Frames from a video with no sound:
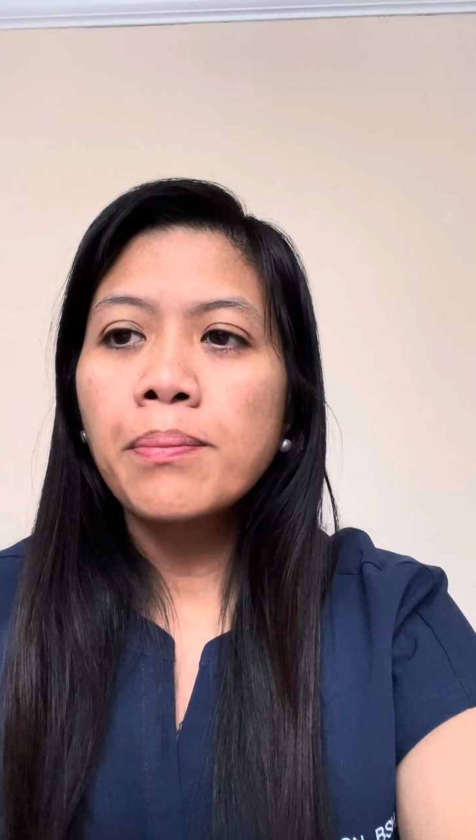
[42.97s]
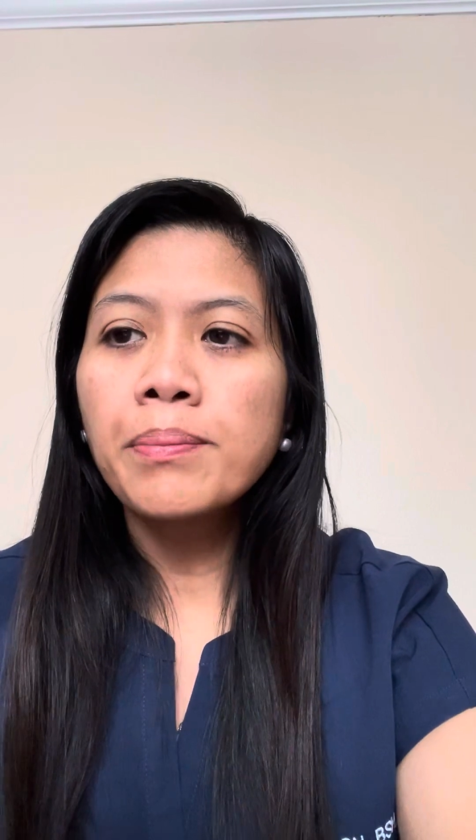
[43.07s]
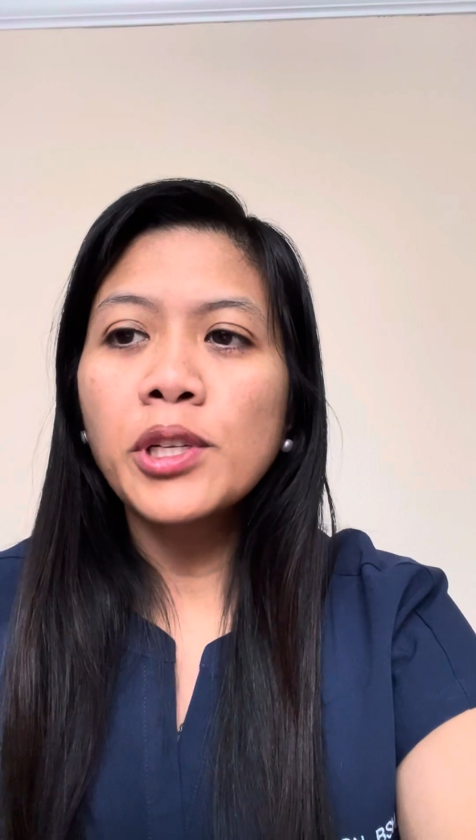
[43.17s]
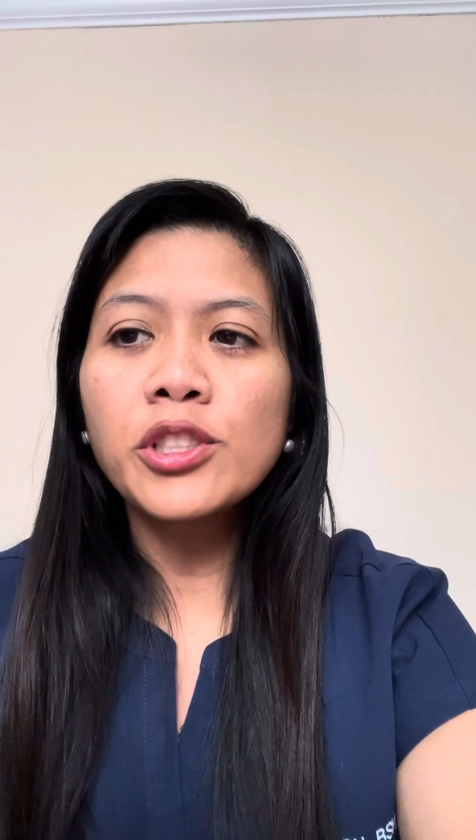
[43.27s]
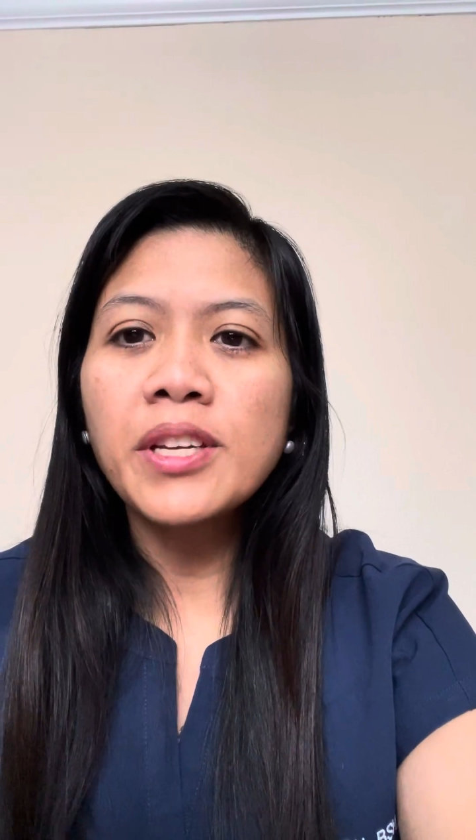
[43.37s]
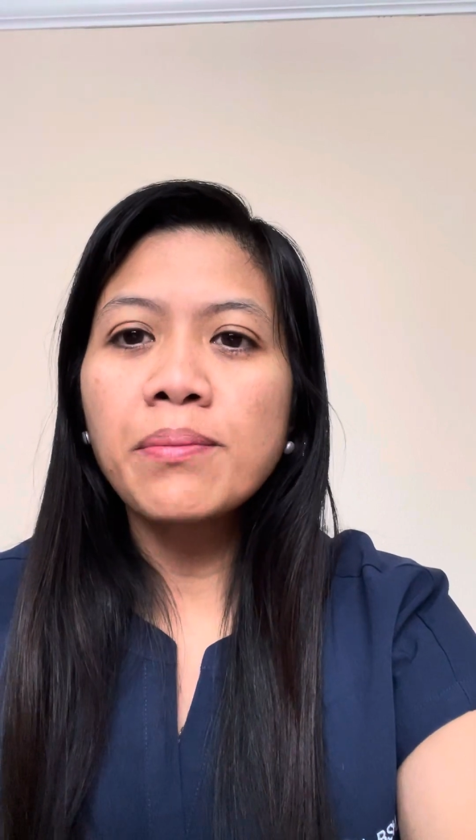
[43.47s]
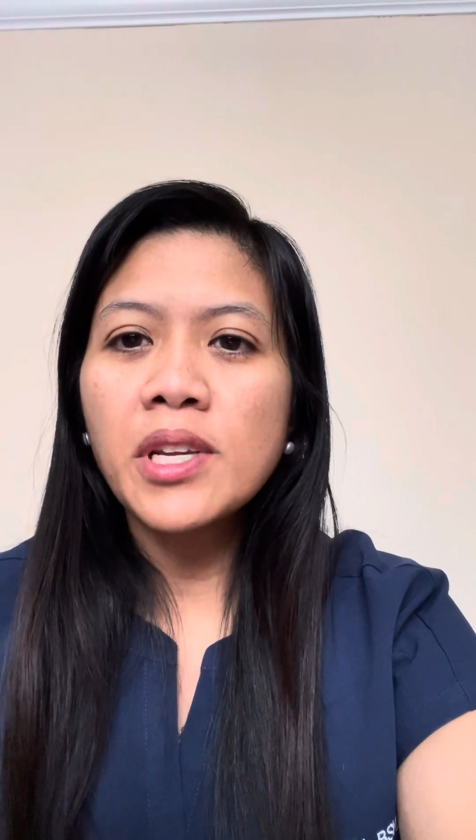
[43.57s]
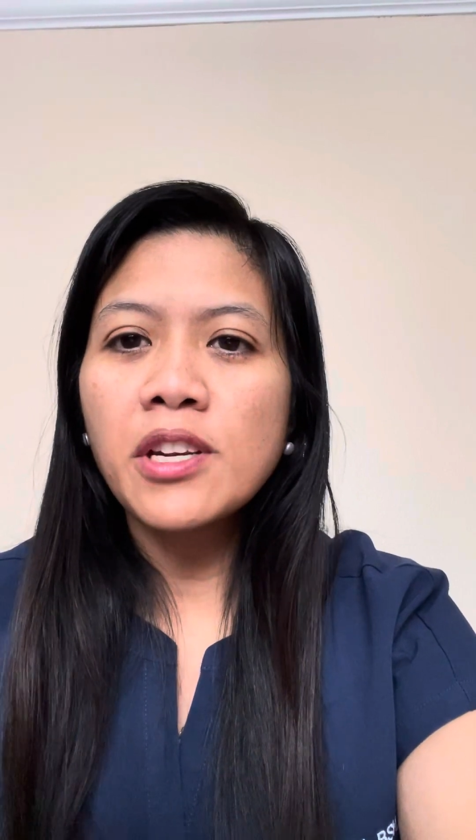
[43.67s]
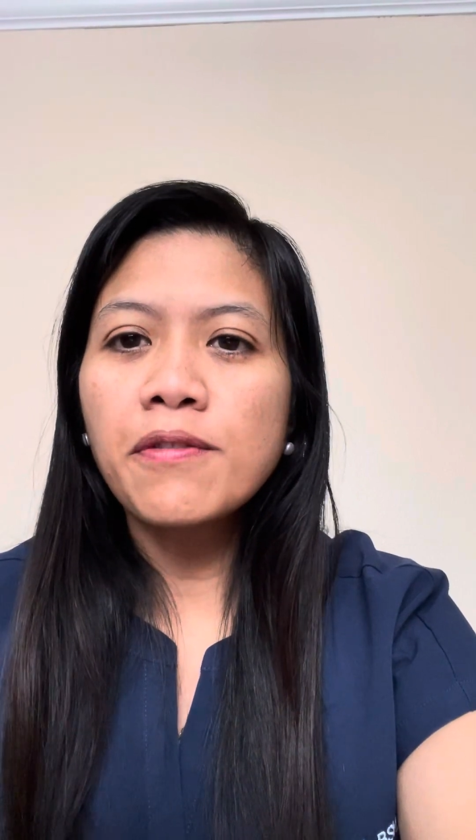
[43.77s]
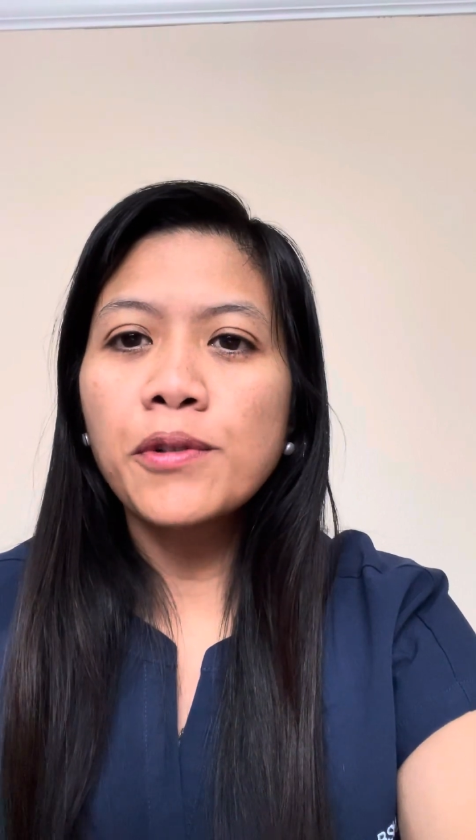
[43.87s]
Building
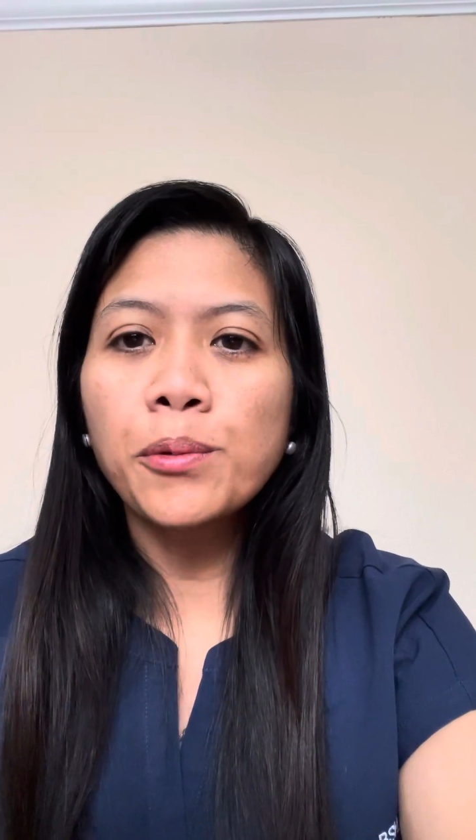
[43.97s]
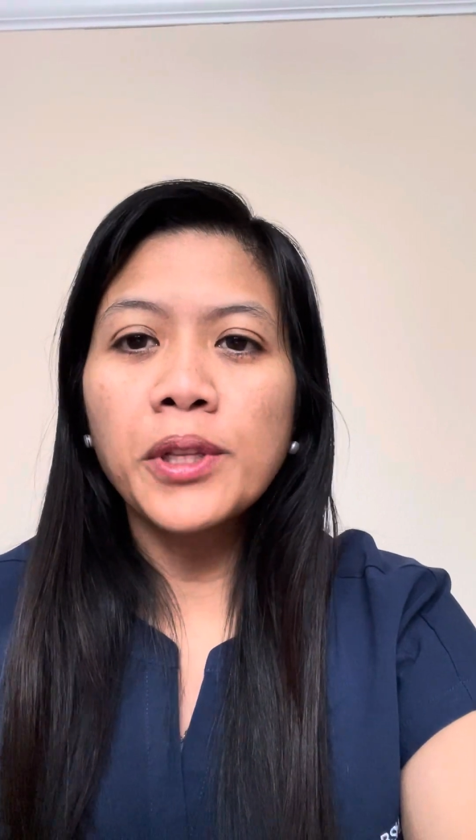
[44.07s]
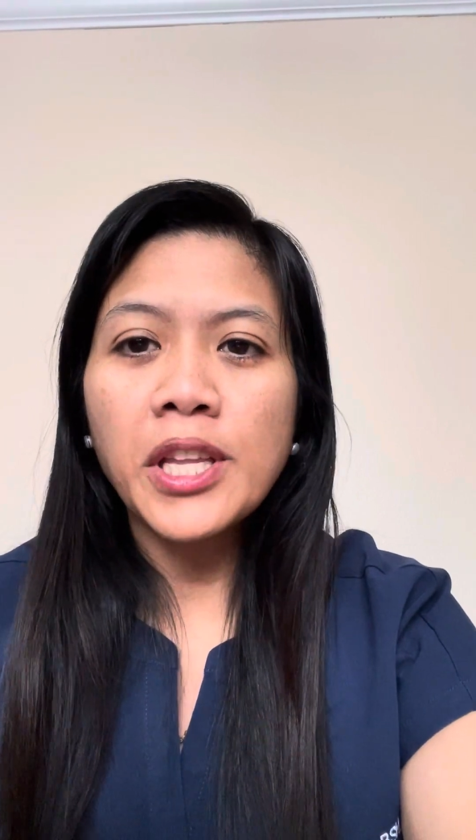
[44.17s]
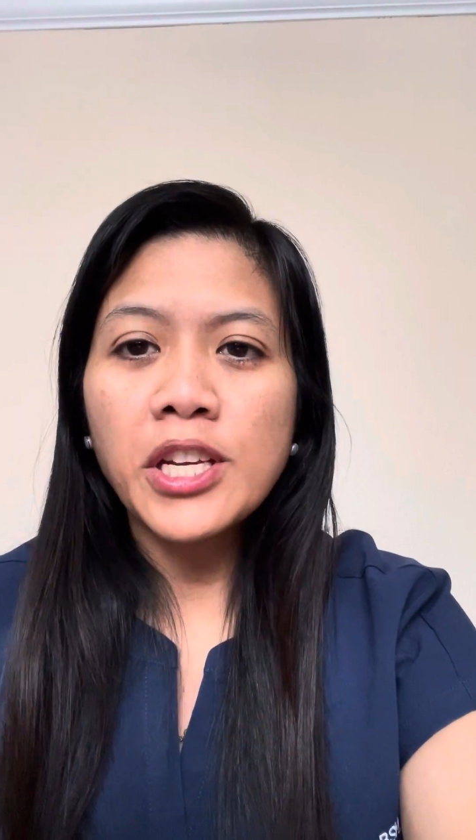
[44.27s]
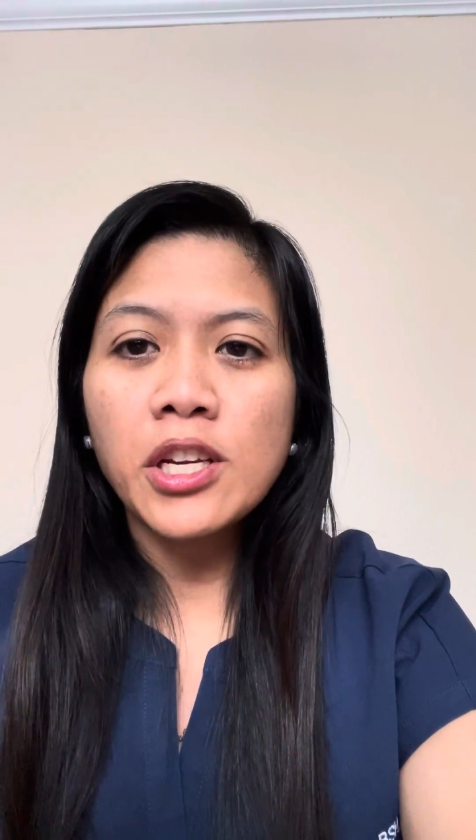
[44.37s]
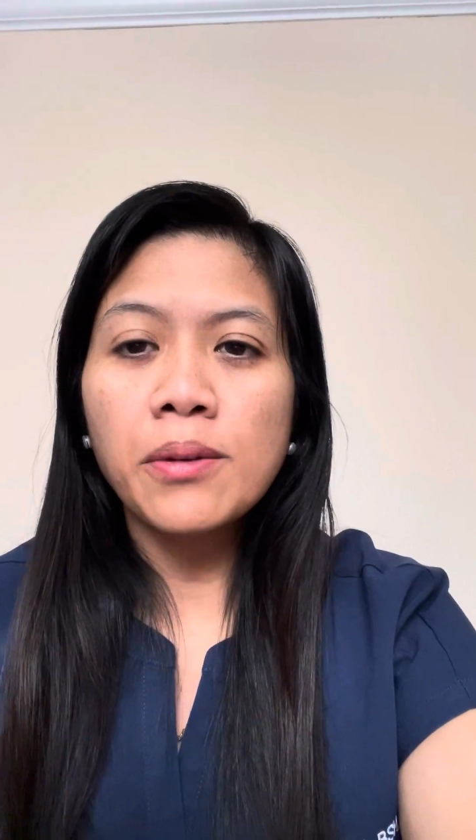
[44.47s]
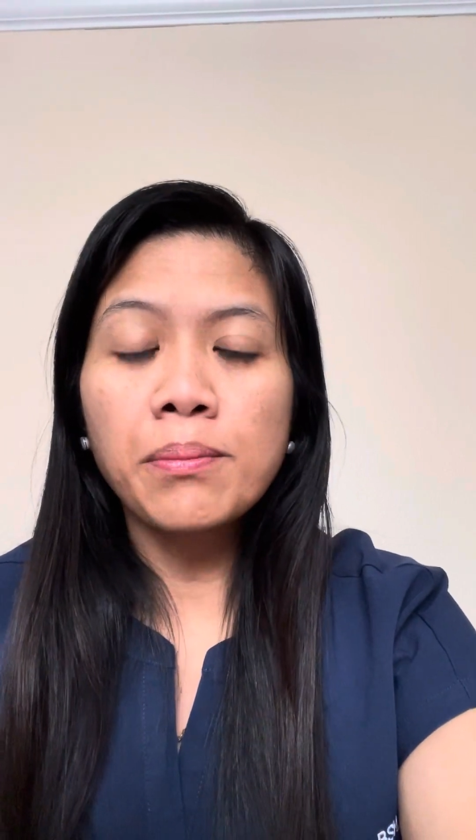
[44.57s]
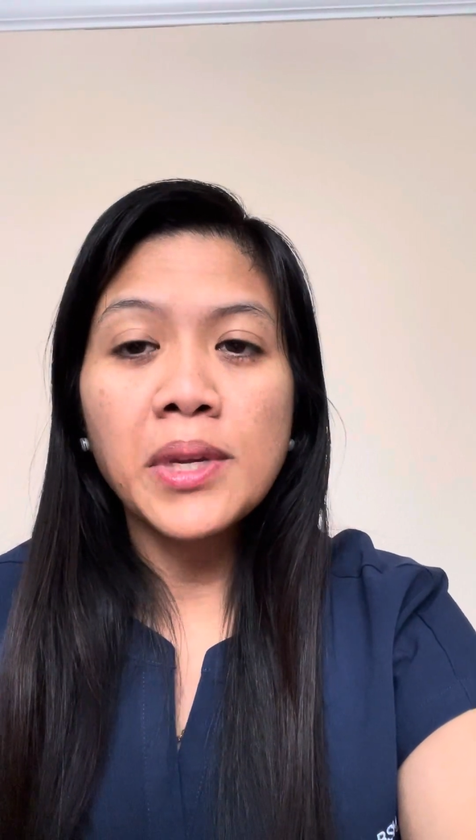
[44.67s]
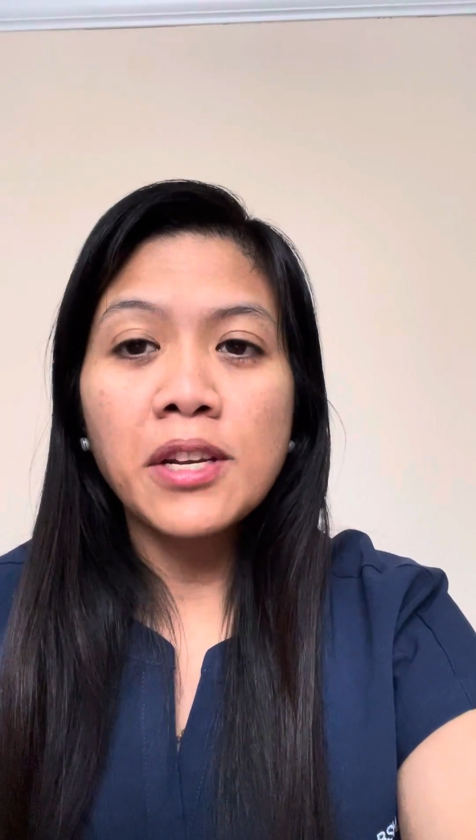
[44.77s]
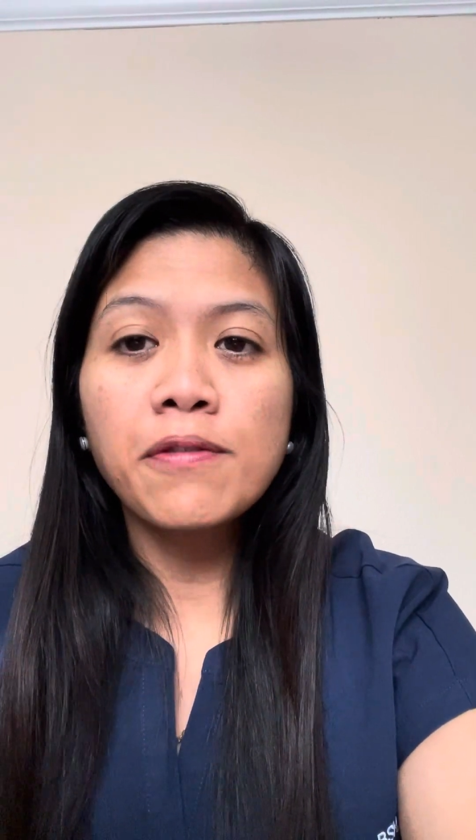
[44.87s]
meaningful
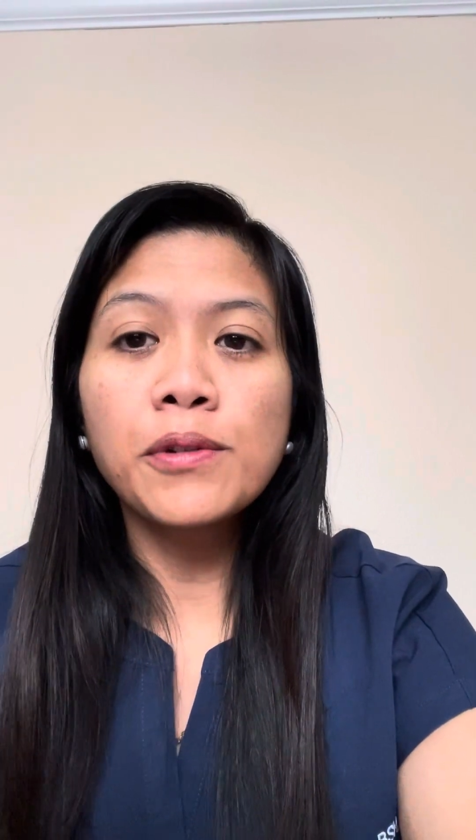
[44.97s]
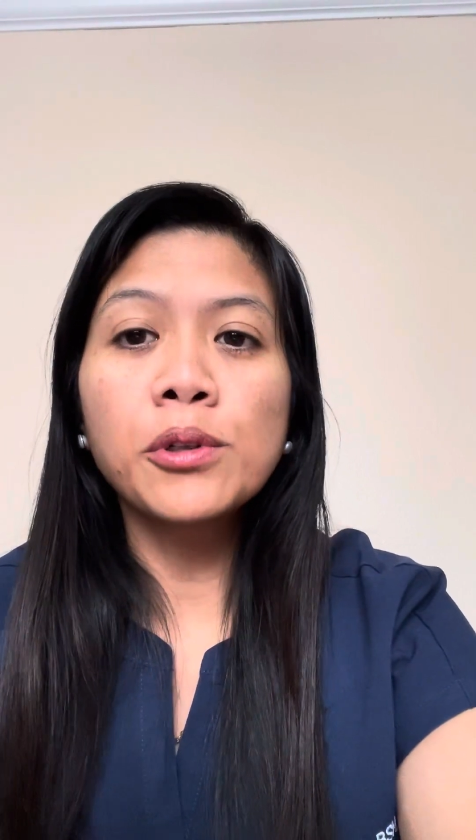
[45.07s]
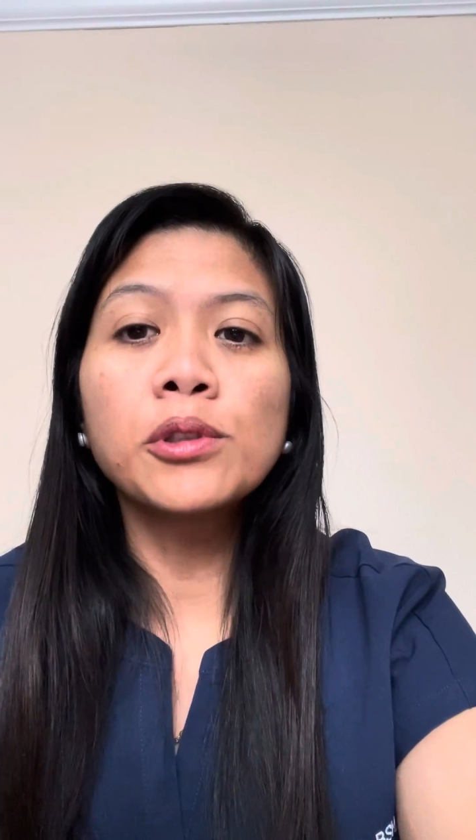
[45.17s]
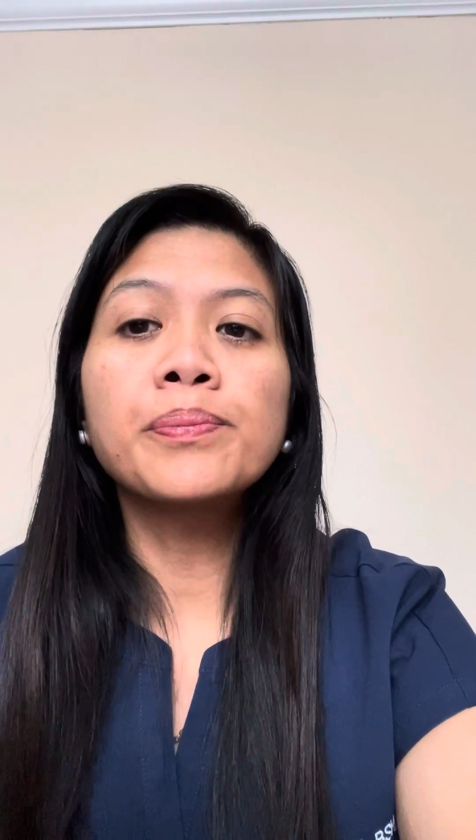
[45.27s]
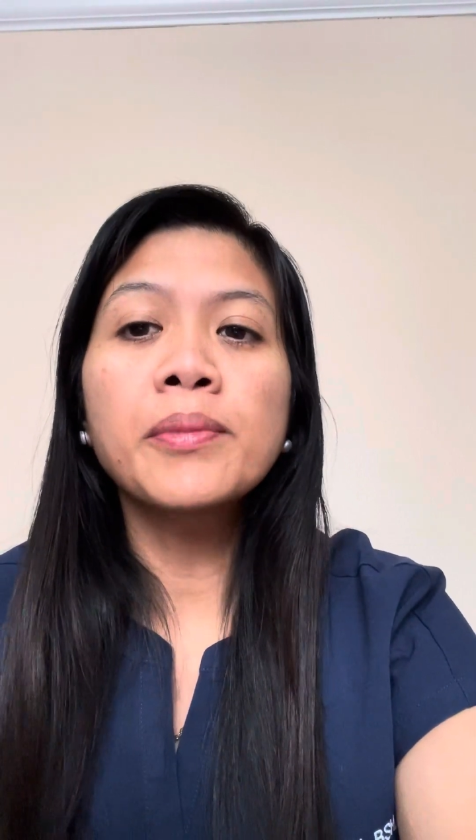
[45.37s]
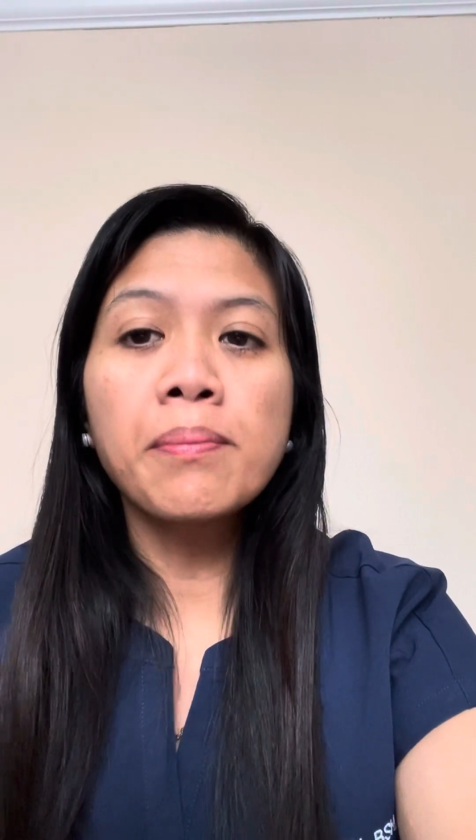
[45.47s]
meaningful